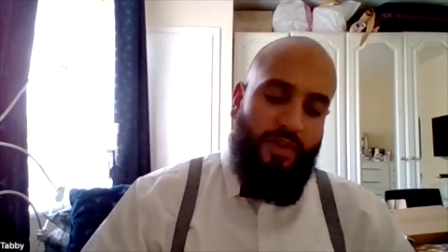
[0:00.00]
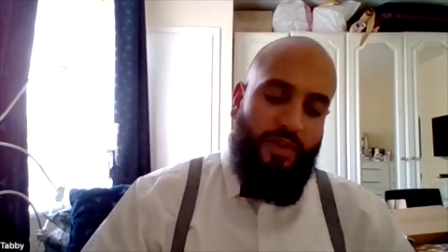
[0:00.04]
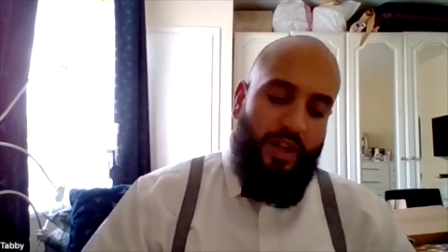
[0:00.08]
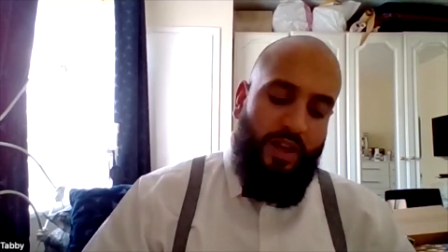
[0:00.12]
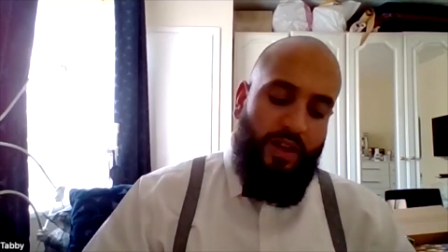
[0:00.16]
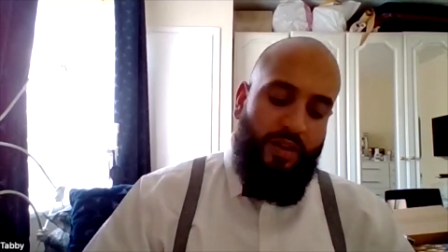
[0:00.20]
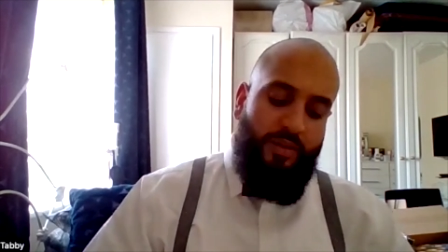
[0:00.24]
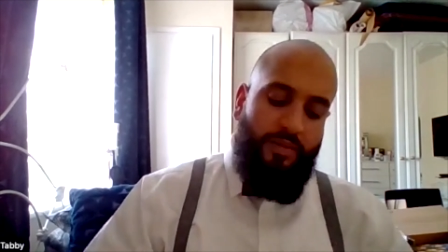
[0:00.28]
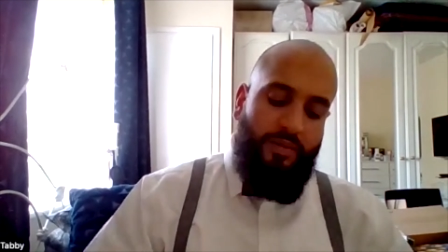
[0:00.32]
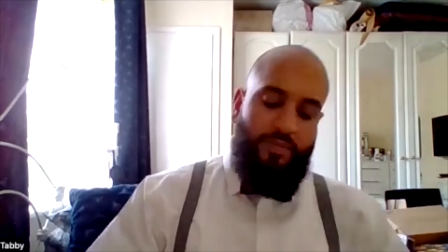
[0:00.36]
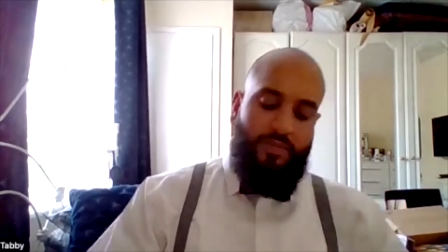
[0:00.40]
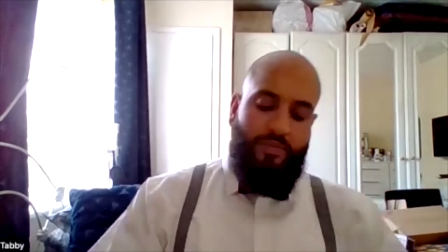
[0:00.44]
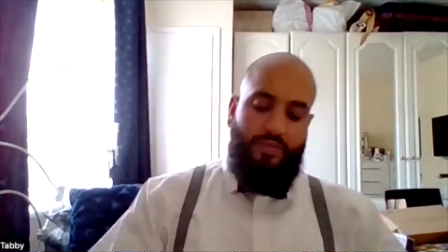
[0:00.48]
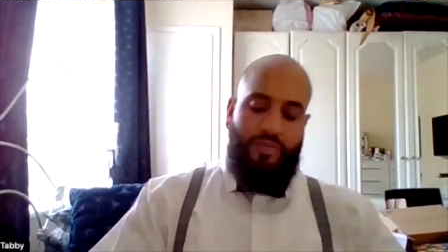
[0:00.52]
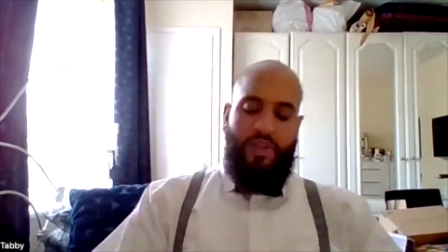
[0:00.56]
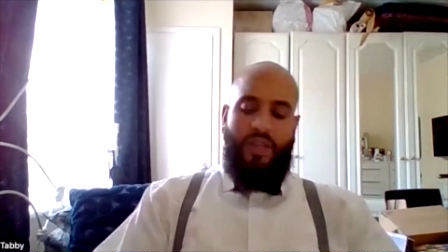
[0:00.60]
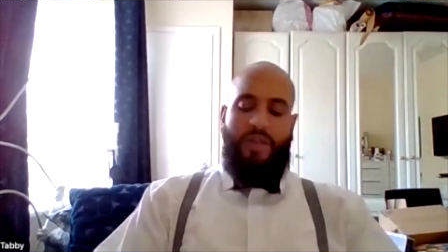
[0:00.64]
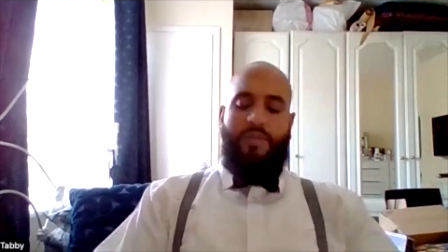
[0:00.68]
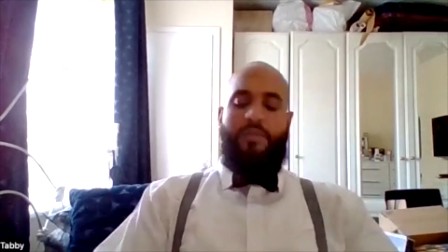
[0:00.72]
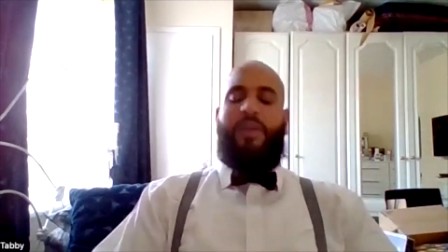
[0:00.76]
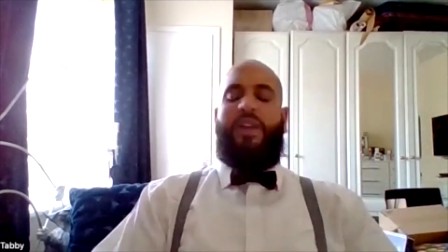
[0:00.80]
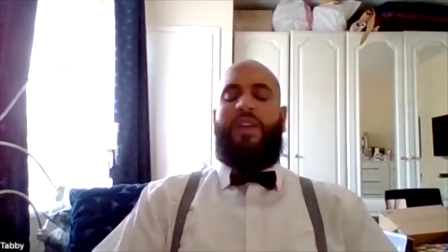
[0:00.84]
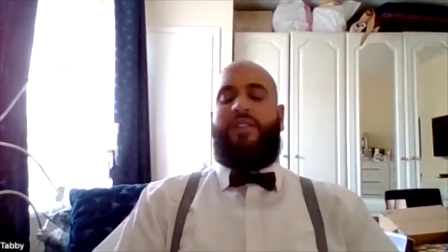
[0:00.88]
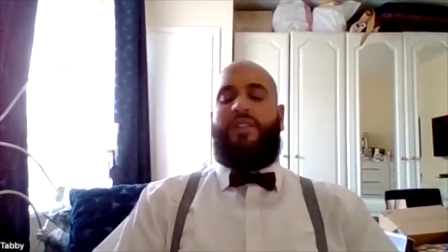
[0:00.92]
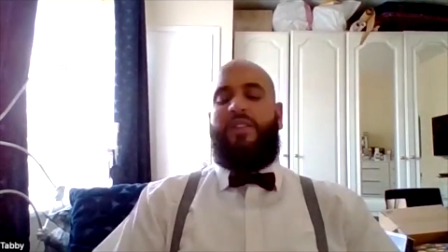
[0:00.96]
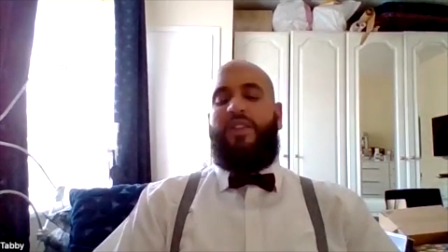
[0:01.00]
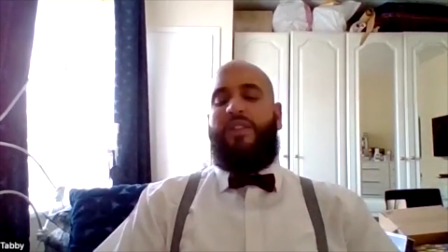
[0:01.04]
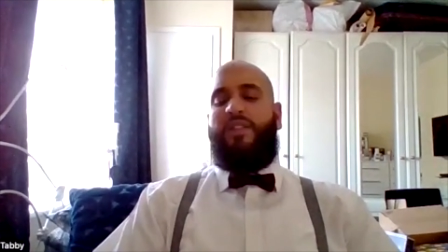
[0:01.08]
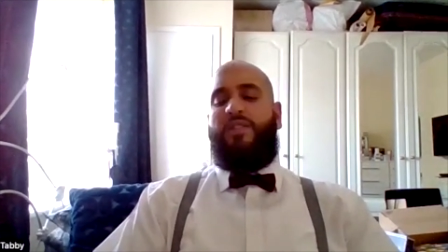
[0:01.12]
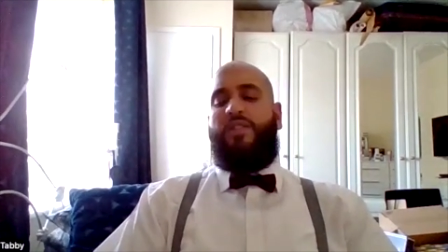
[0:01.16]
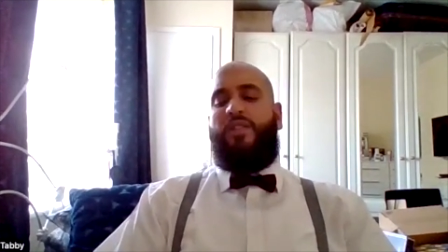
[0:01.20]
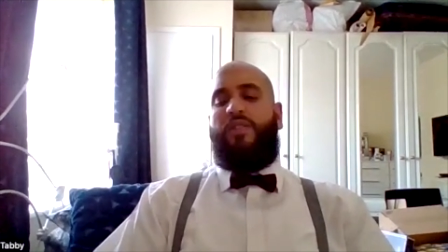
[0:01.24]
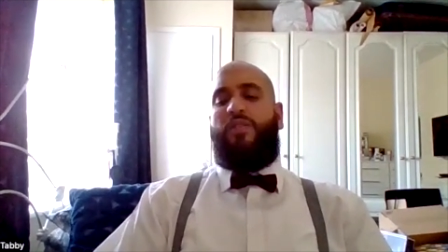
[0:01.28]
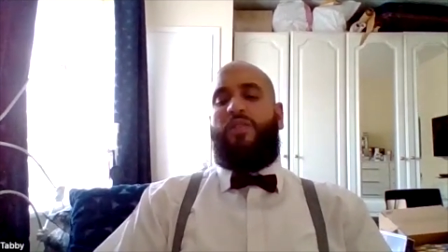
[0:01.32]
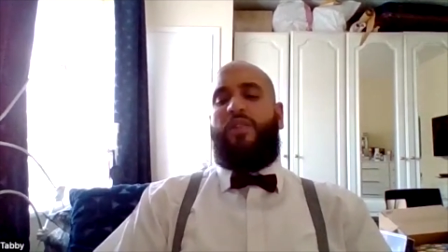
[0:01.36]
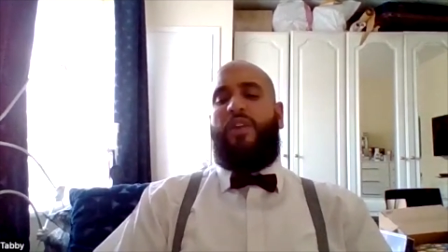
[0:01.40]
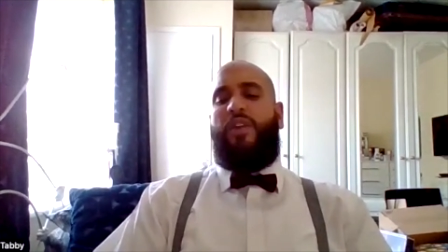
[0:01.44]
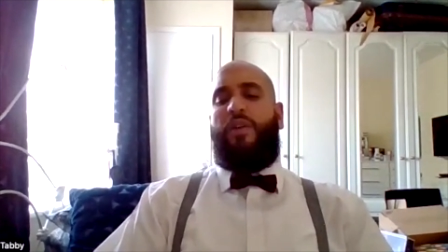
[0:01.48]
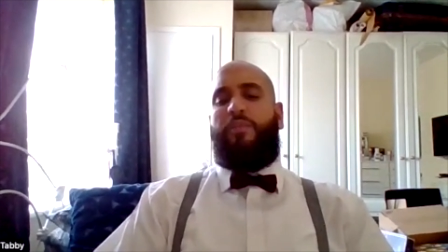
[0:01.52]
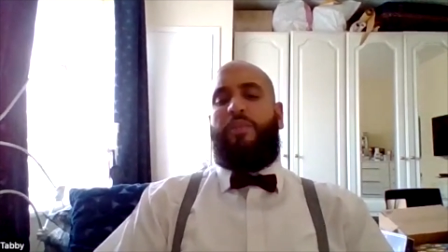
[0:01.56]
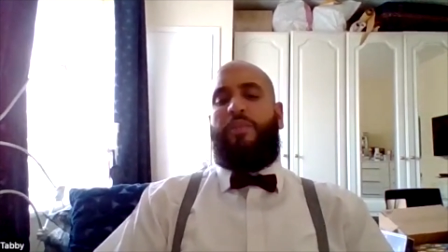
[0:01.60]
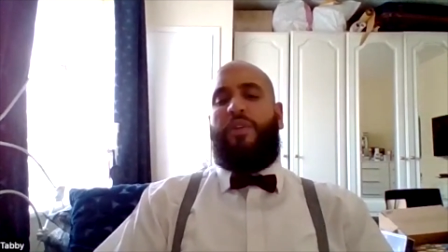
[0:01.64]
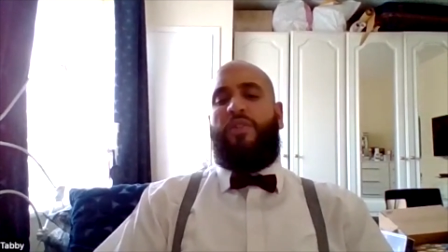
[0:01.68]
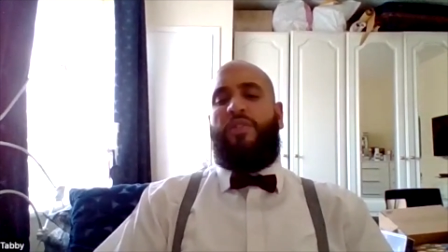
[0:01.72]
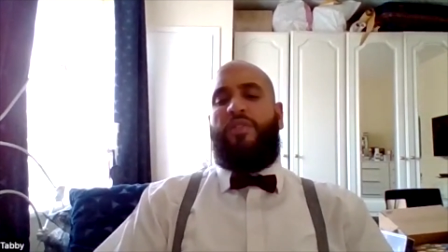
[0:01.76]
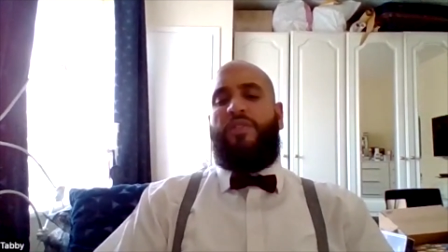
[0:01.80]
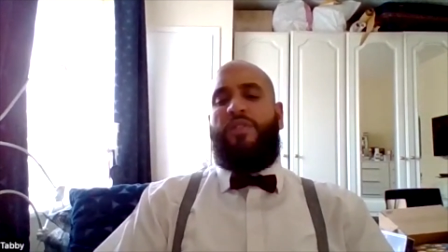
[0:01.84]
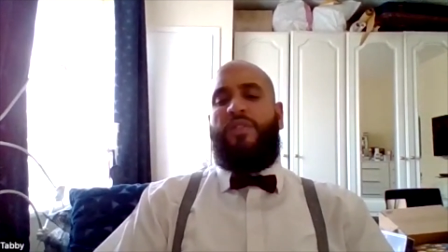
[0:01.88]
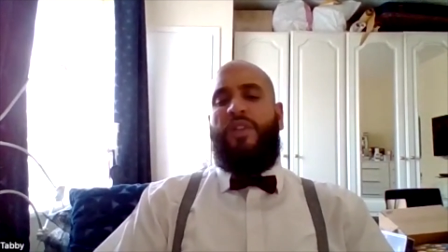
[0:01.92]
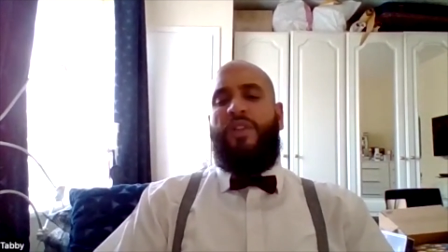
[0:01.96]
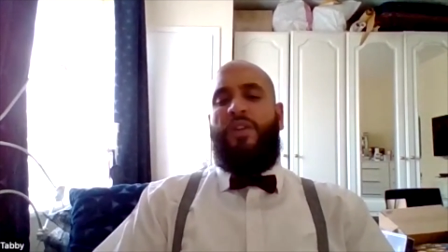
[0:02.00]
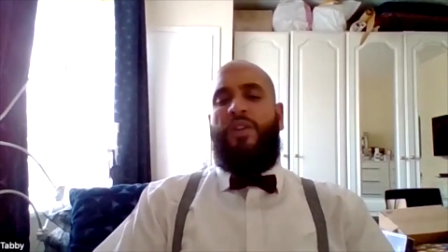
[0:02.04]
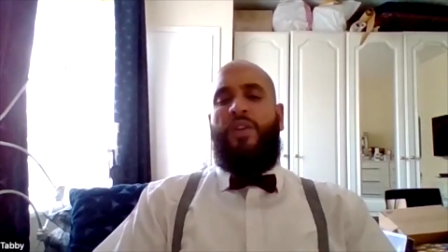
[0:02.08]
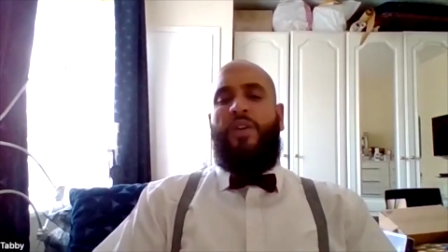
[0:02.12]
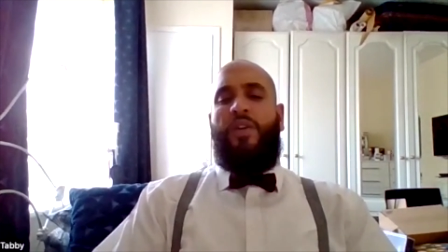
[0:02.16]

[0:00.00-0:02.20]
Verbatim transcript: Um, it makes sense to do that because